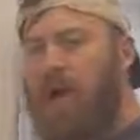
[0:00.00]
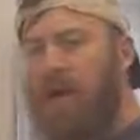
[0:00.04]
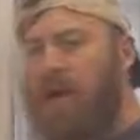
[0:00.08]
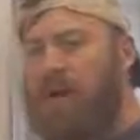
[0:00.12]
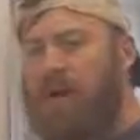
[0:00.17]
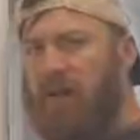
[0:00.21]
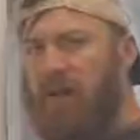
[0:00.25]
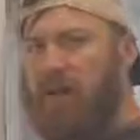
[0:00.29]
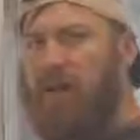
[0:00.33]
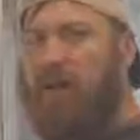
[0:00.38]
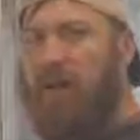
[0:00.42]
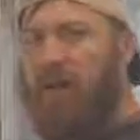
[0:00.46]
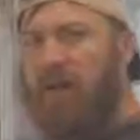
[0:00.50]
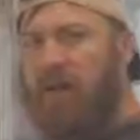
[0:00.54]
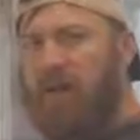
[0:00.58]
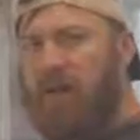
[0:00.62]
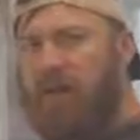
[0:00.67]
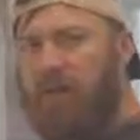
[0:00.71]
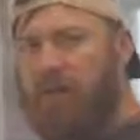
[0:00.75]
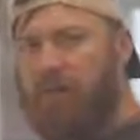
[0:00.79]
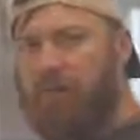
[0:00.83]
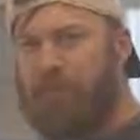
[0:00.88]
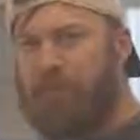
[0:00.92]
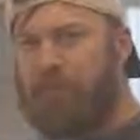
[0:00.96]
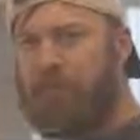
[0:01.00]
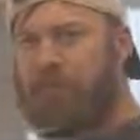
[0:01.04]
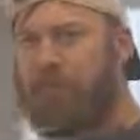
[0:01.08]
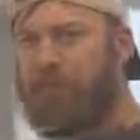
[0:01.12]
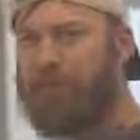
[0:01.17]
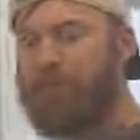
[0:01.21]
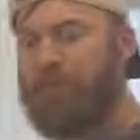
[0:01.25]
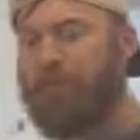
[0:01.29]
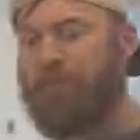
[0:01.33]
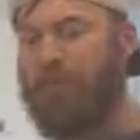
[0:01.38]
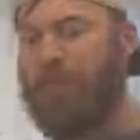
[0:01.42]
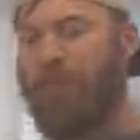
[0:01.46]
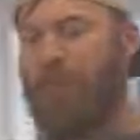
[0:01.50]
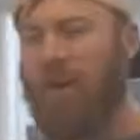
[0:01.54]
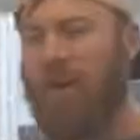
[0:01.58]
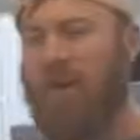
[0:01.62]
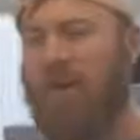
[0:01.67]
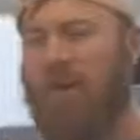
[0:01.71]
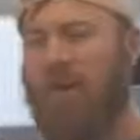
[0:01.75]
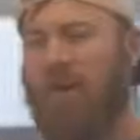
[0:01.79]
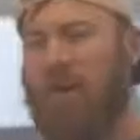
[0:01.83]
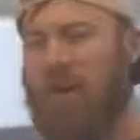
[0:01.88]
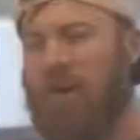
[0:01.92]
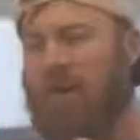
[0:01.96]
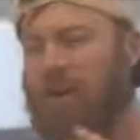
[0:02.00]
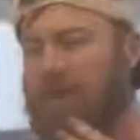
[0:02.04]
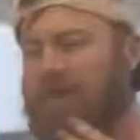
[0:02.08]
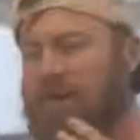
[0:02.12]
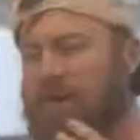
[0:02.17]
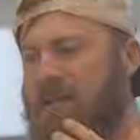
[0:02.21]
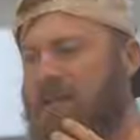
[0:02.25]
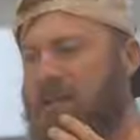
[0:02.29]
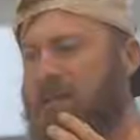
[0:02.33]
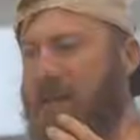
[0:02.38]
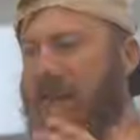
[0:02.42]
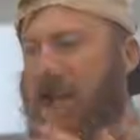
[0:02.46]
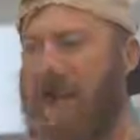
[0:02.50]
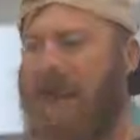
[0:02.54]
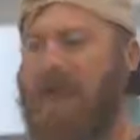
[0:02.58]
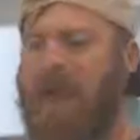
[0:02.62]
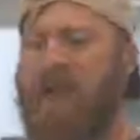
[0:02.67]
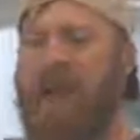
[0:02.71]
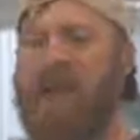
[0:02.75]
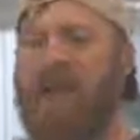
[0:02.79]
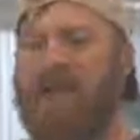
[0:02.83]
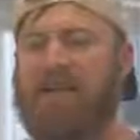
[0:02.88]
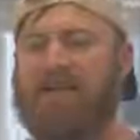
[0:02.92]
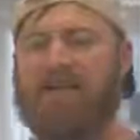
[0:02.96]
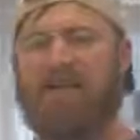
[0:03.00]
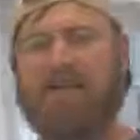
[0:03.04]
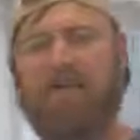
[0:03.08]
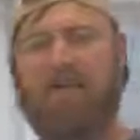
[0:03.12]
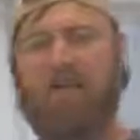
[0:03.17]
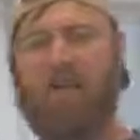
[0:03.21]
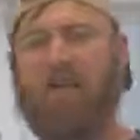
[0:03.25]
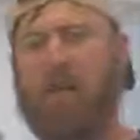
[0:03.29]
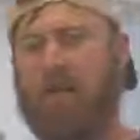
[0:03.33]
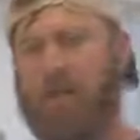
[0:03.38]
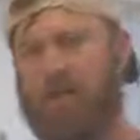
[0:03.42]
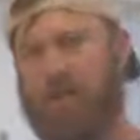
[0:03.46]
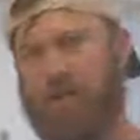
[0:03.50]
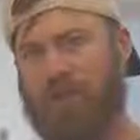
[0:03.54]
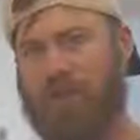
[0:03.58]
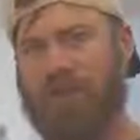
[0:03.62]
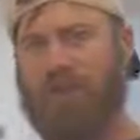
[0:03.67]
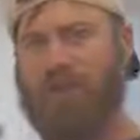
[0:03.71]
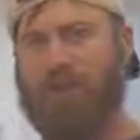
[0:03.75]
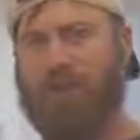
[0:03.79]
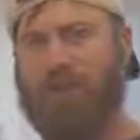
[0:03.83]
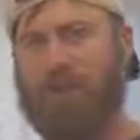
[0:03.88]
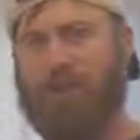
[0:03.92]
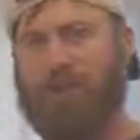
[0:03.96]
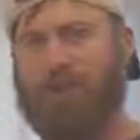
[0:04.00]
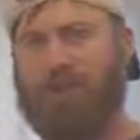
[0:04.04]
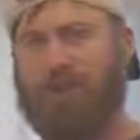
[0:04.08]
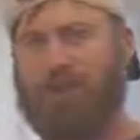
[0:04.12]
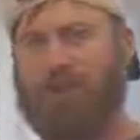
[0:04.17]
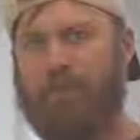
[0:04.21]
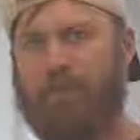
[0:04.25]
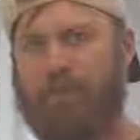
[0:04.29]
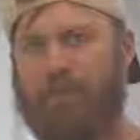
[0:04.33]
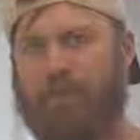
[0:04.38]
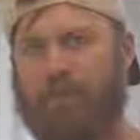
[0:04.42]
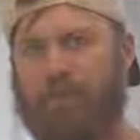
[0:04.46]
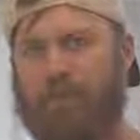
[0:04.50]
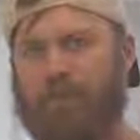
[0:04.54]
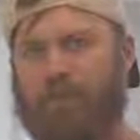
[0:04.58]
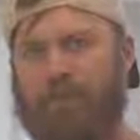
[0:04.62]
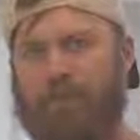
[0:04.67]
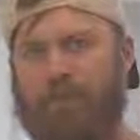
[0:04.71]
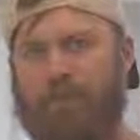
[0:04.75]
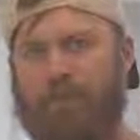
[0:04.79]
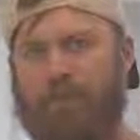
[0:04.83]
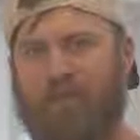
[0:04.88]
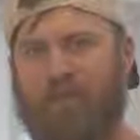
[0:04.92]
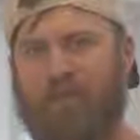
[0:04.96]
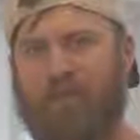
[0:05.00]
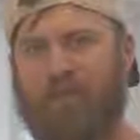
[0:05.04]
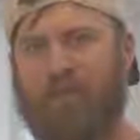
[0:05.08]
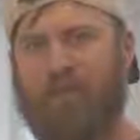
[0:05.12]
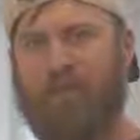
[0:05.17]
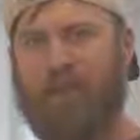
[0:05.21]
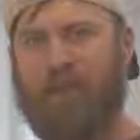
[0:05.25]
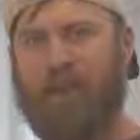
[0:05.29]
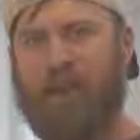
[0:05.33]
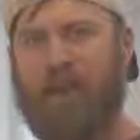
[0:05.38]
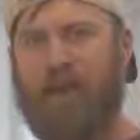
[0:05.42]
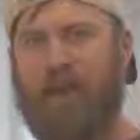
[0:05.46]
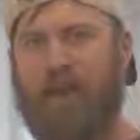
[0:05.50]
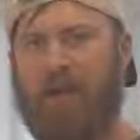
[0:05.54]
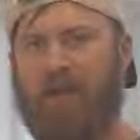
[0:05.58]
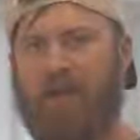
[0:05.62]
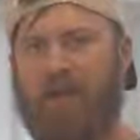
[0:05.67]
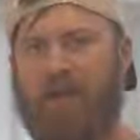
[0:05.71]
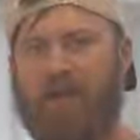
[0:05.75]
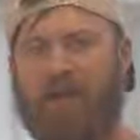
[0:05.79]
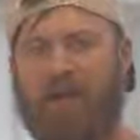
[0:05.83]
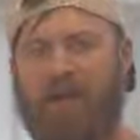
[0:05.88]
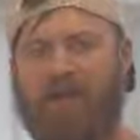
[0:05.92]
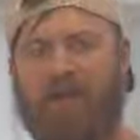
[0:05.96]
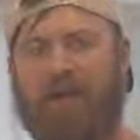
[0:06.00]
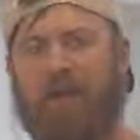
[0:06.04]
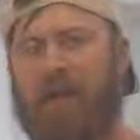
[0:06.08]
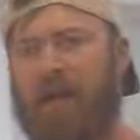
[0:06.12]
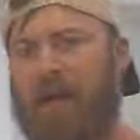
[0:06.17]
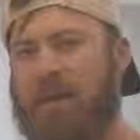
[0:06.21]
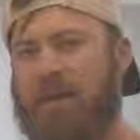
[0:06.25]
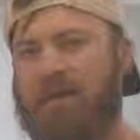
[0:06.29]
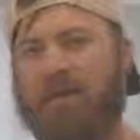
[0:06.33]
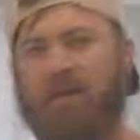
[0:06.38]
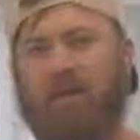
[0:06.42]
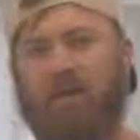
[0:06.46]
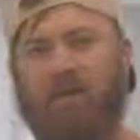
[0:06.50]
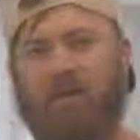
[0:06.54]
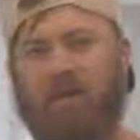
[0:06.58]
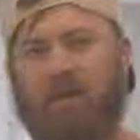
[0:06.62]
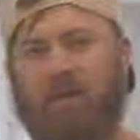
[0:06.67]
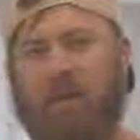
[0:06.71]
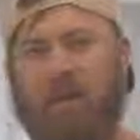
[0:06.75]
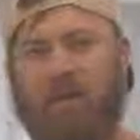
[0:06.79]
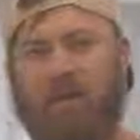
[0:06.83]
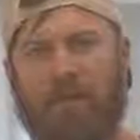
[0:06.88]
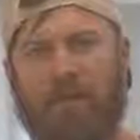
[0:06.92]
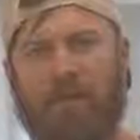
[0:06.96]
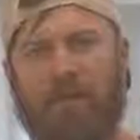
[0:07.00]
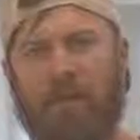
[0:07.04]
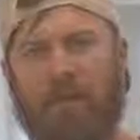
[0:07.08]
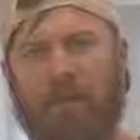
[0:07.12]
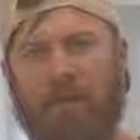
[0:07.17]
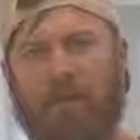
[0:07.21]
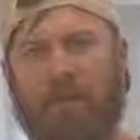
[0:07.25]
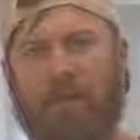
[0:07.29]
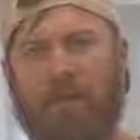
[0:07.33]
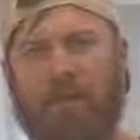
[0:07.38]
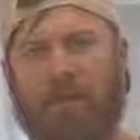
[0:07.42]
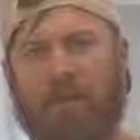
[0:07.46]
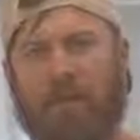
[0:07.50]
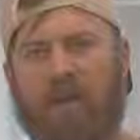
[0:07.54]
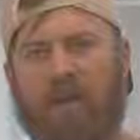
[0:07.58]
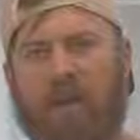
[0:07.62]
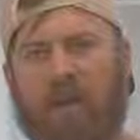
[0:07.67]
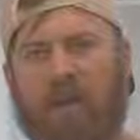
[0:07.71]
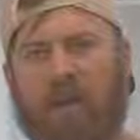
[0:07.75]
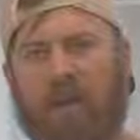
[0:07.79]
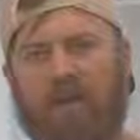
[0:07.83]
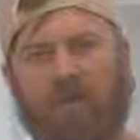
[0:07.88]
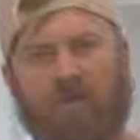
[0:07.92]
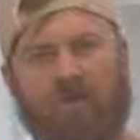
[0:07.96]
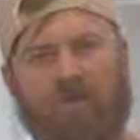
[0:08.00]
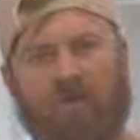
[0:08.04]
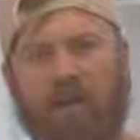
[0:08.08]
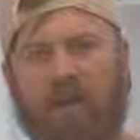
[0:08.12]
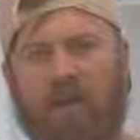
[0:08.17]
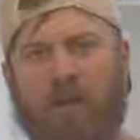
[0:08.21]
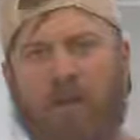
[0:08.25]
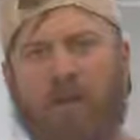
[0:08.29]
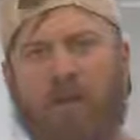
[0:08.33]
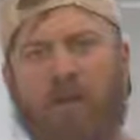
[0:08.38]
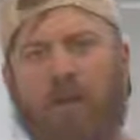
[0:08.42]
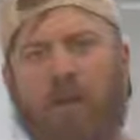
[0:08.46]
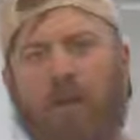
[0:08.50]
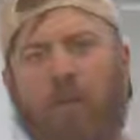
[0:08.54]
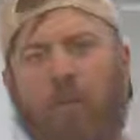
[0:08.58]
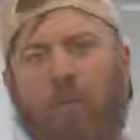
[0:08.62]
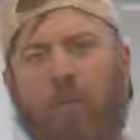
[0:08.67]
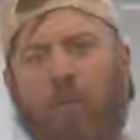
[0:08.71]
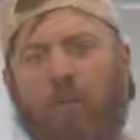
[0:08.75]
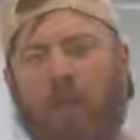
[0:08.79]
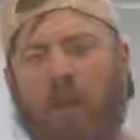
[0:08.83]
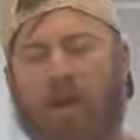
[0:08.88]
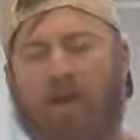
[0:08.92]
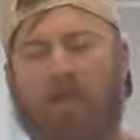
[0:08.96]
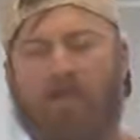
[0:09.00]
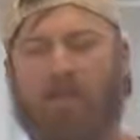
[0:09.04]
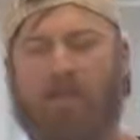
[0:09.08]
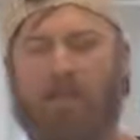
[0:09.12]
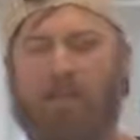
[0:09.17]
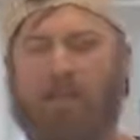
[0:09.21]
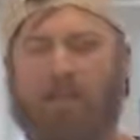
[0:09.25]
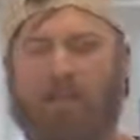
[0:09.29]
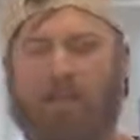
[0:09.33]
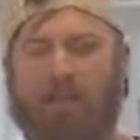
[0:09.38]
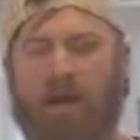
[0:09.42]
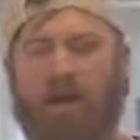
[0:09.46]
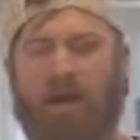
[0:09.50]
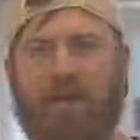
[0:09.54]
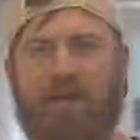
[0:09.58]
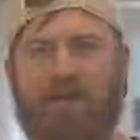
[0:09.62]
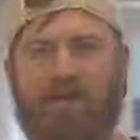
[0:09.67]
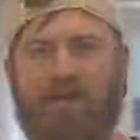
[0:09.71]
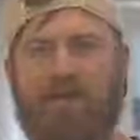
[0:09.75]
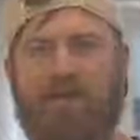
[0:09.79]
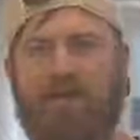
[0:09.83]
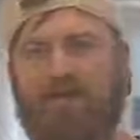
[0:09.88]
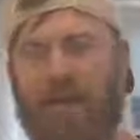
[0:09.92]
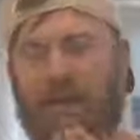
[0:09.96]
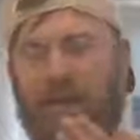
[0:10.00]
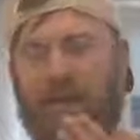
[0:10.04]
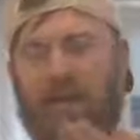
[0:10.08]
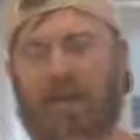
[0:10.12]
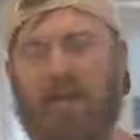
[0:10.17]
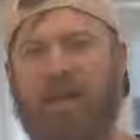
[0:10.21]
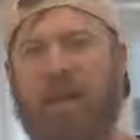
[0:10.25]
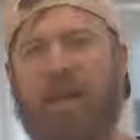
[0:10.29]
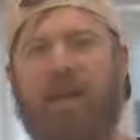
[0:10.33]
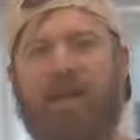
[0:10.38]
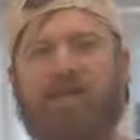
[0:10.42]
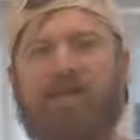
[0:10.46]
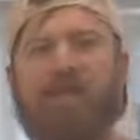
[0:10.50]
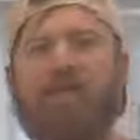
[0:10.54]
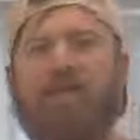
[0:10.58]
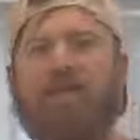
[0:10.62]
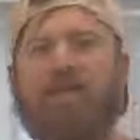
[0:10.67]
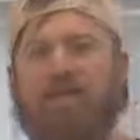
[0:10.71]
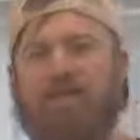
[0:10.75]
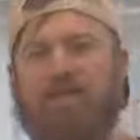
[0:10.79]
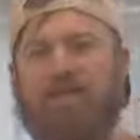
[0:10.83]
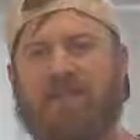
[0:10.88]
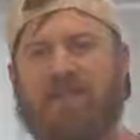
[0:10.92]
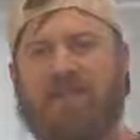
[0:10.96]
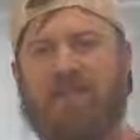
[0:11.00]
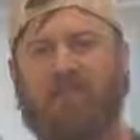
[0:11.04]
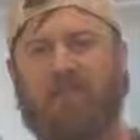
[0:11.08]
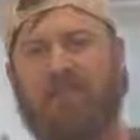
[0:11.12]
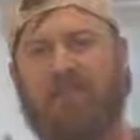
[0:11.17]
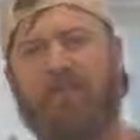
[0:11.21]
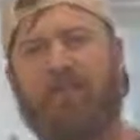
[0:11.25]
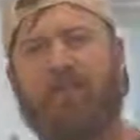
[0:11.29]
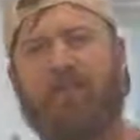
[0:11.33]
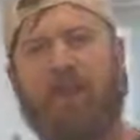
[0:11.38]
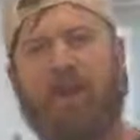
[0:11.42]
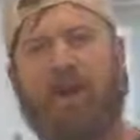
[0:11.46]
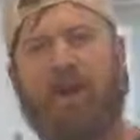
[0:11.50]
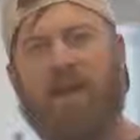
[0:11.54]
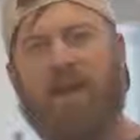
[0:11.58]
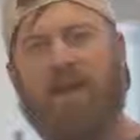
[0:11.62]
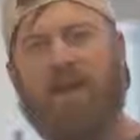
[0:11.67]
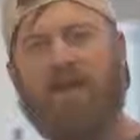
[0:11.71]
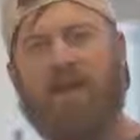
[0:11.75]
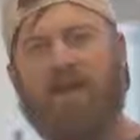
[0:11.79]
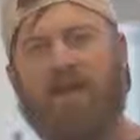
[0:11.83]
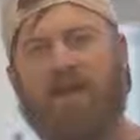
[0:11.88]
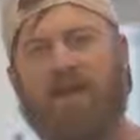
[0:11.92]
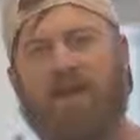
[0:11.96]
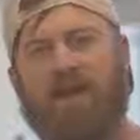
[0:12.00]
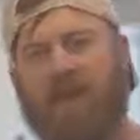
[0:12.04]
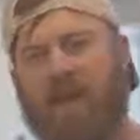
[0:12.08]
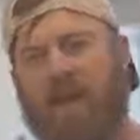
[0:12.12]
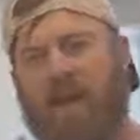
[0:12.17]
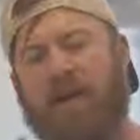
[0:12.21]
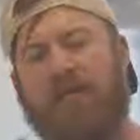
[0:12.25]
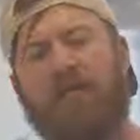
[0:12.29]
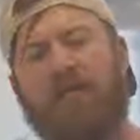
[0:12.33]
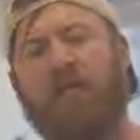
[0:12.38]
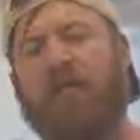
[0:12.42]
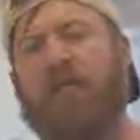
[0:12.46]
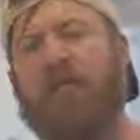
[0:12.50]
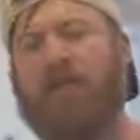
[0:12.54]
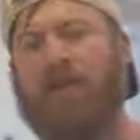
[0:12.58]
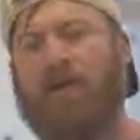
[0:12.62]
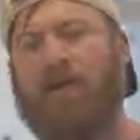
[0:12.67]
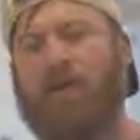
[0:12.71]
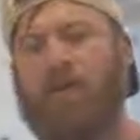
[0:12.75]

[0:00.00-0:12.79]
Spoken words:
online. And I asked him what I should do. And because I said, I'm in marketing, I'm struggling, what is your advice? And he gave me some simple advice every